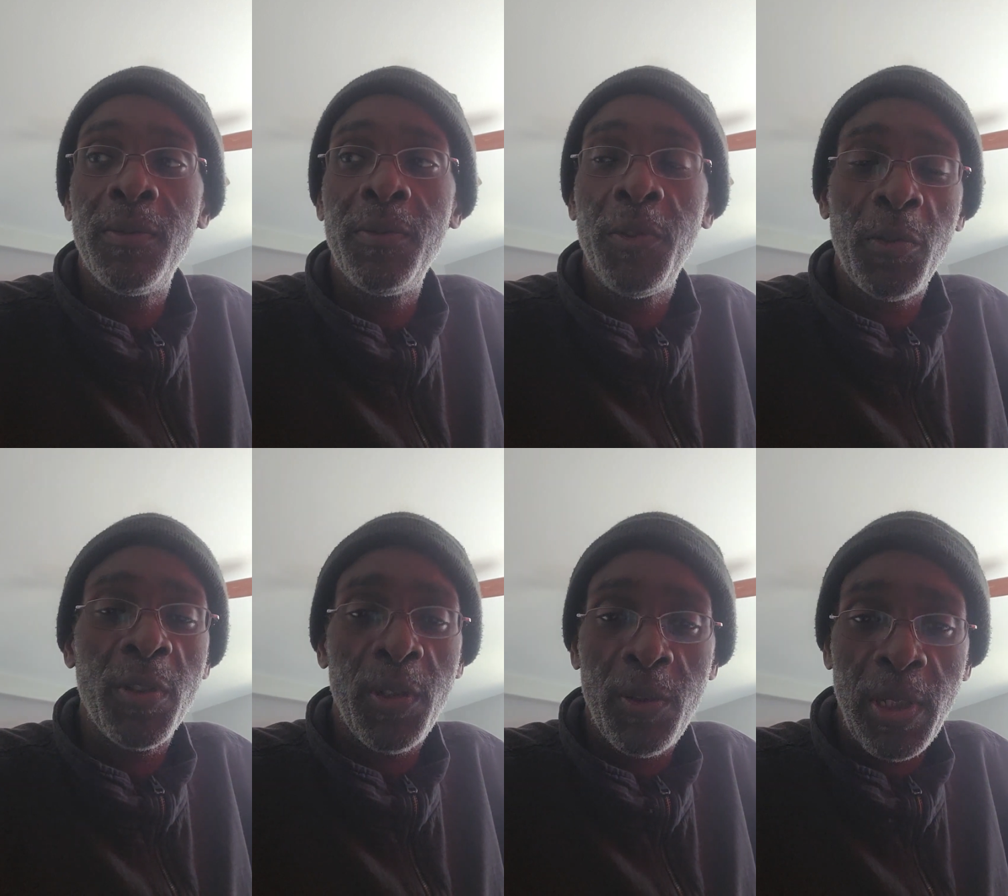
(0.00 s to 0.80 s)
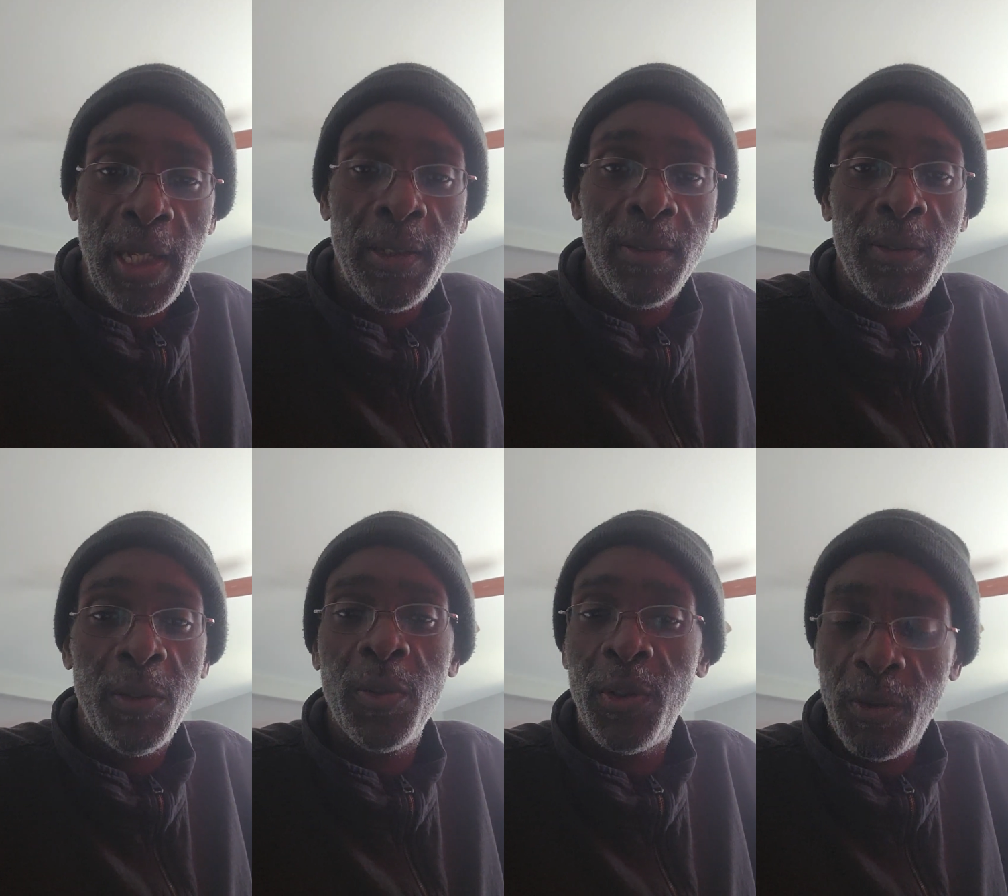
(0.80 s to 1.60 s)
you can do that. You
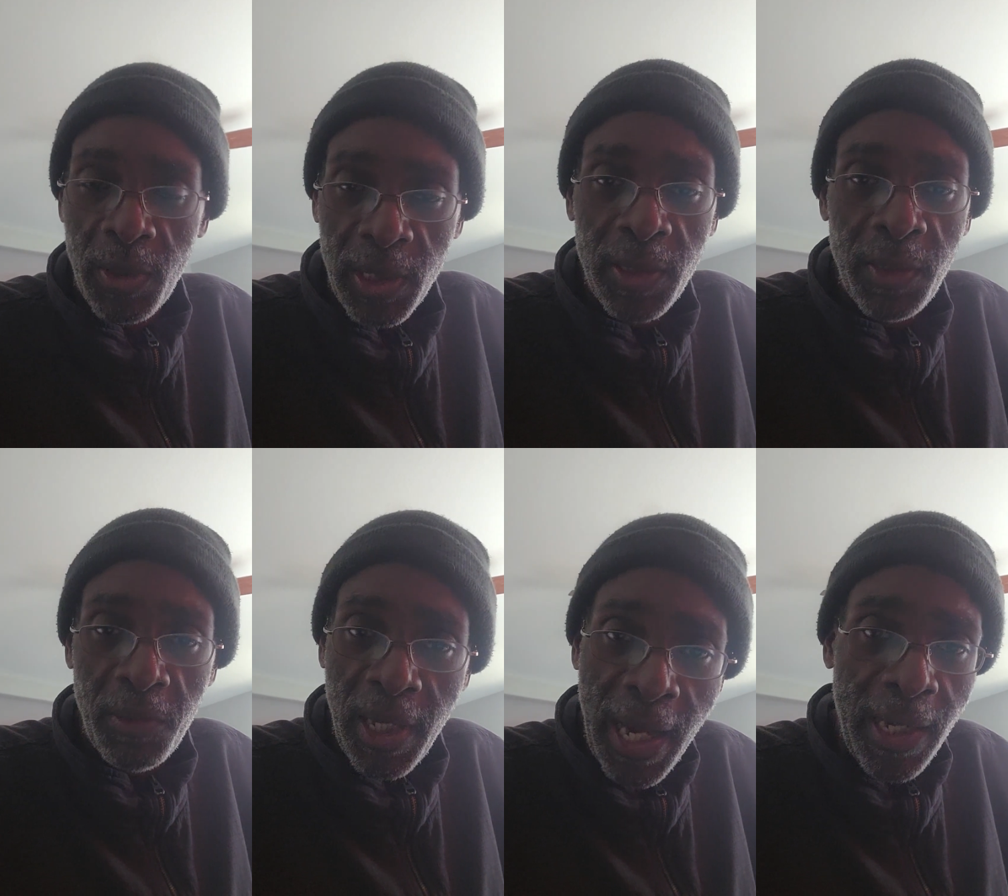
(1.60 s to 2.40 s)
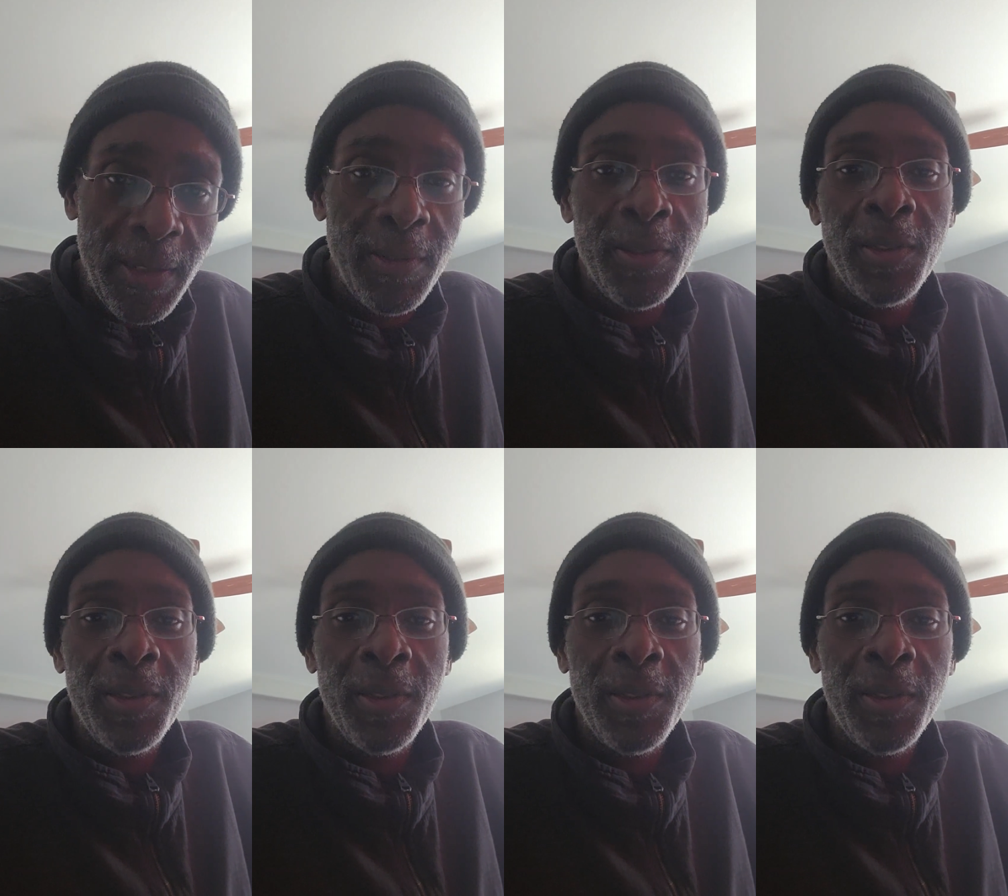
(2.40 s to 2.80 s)
can do this. You got it.